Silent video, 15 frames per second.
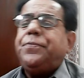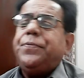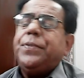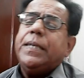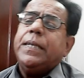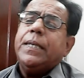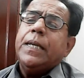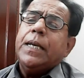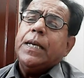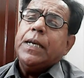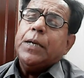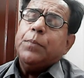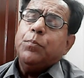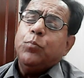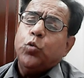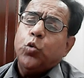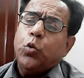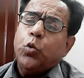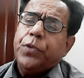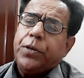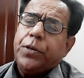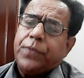we
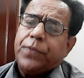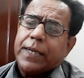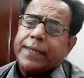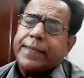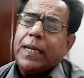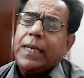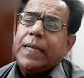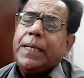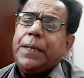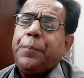move reversely,